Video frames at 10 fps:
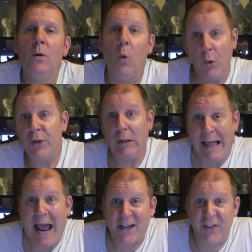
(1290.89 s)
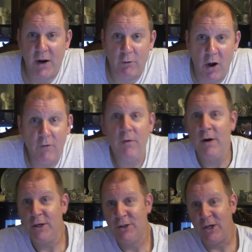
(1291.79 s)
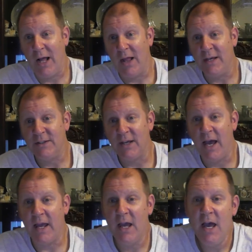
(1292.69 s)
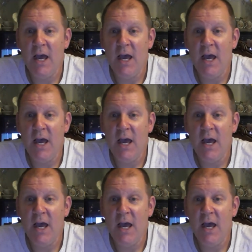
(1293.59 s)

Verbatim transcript: or the lack thereof, shall I say.